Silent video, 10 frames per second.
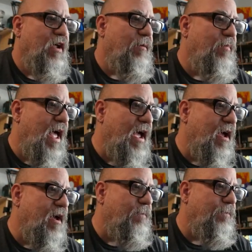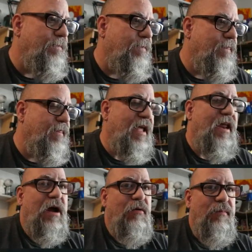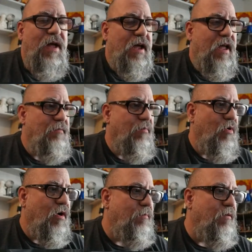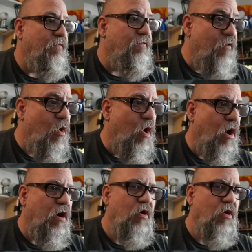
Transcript: it back up, and now we're back on board before